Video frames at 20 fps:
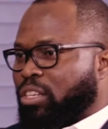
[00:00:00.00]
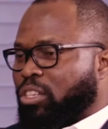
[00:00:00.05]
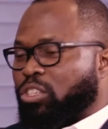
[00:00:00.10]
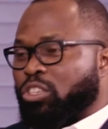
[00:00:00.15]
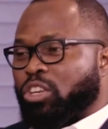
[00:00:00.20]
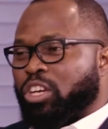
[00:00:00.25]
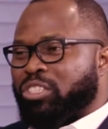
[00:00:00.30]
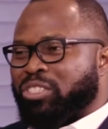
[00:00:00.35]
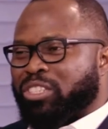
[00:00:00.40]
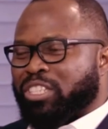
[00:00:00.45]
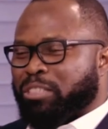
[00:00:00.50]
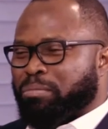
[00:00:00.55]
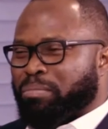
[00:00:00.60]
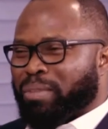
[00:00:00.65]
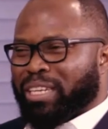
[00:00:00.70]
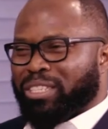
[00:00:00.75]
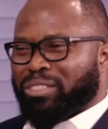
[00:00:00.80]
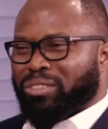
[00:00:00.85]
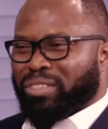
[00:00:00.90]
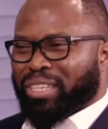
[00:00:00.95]
not just
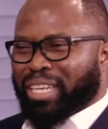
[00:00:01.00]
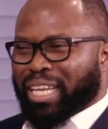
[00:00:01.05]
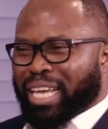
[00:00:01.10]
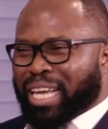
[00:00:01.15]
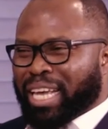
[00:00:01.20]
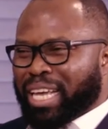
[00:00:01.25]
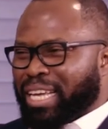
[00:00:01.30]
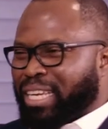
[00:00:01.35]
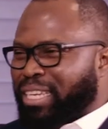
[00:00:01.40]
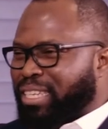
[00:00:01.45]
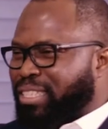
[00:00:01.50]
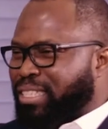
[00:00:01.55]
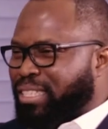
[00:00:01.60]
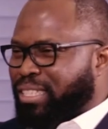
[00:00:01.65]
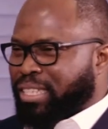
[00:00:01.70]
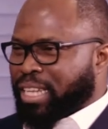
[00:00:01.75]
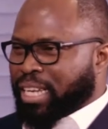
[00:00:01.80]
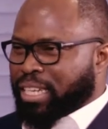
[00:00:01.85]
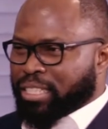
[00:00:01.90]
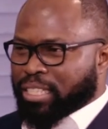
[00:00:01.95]
based on age,
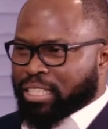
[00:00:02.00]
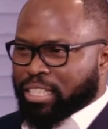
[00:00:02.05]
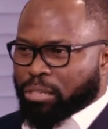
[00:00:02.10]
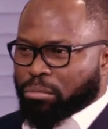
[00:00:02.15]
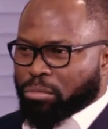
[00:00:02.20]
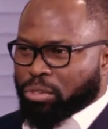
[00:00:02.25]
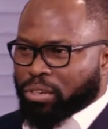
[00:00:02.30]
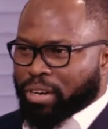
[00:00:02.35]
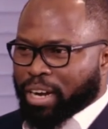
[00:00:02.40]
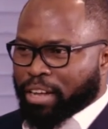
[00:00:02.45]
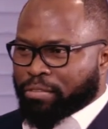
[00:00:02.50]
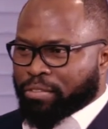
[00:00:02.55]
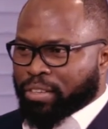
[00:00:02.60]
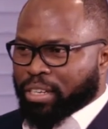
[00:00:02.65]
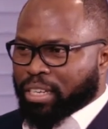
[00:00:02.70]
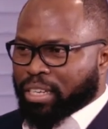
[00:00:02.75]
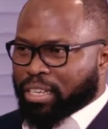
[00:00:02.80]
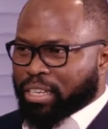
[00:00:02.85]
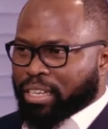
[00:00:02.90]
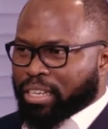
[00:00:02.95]
sex, and
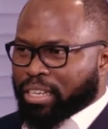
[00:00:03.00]
demographic,